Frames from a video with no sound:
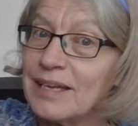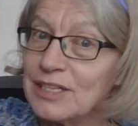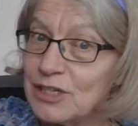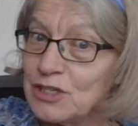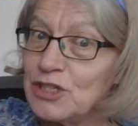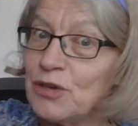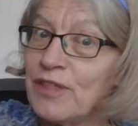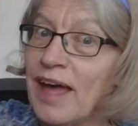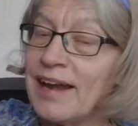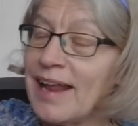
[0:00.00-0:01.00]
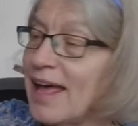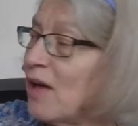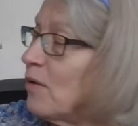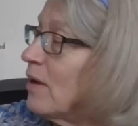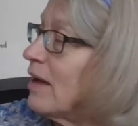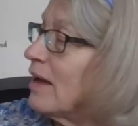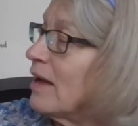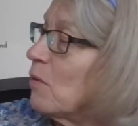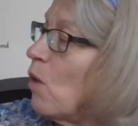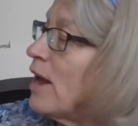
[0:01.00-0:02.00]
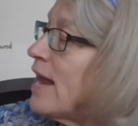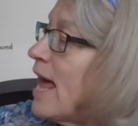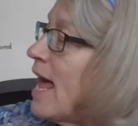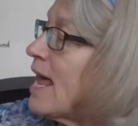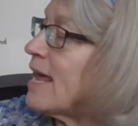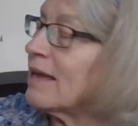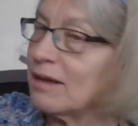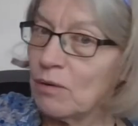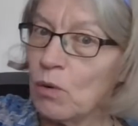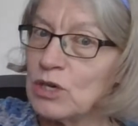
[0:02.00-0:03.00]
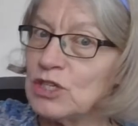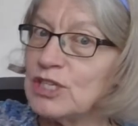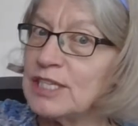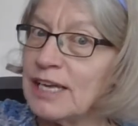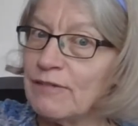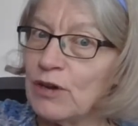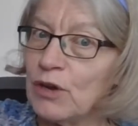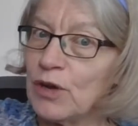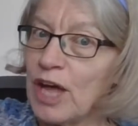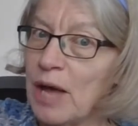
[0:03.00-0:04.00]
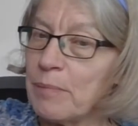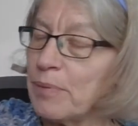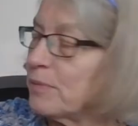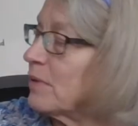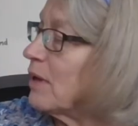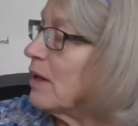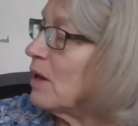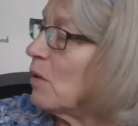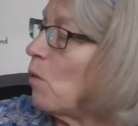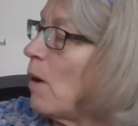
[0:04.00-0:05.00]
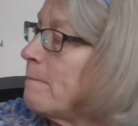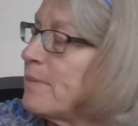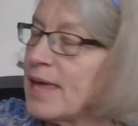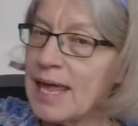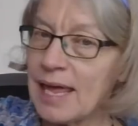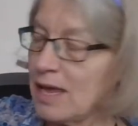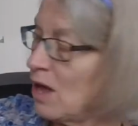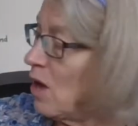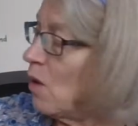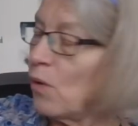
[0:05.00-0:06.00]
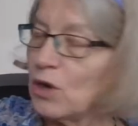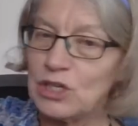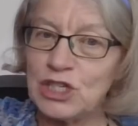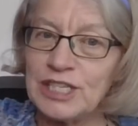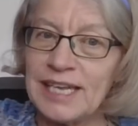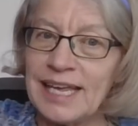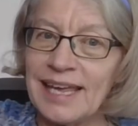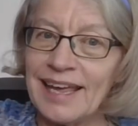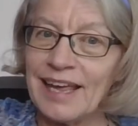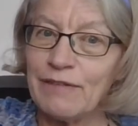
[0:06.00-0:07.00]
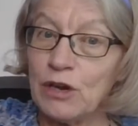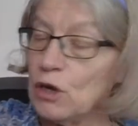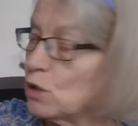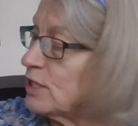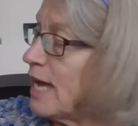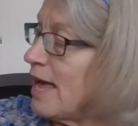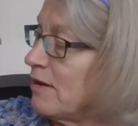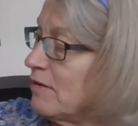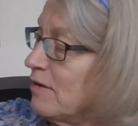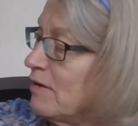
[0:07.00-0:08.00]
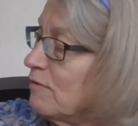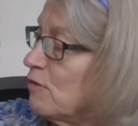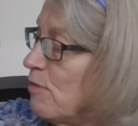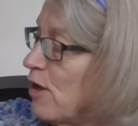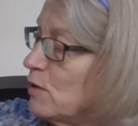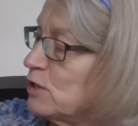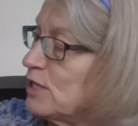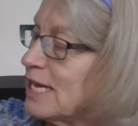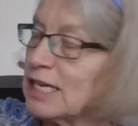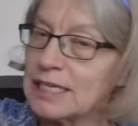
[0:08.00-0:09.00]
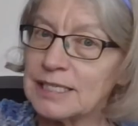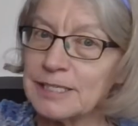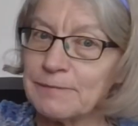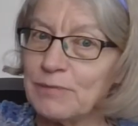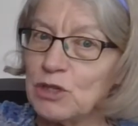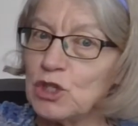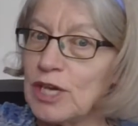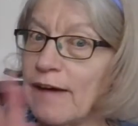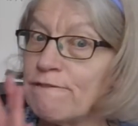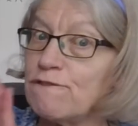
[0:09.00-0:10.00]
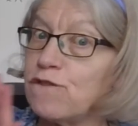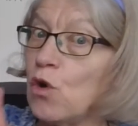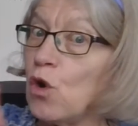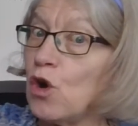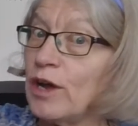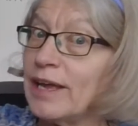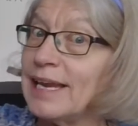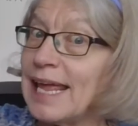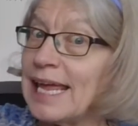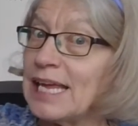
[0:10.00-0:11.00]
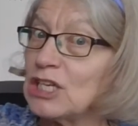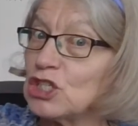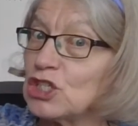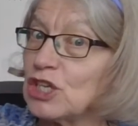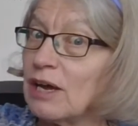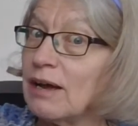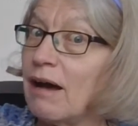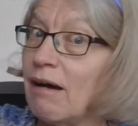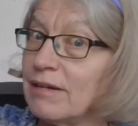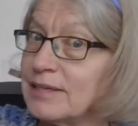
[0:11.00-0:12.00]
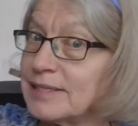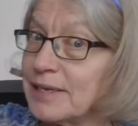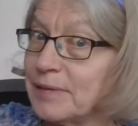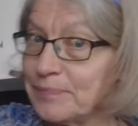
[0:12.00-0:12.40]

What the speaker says: So do that now. 1A, what do you see if you look up? 1B, what do you see if you look down? From those things, you should have 4 in each answer.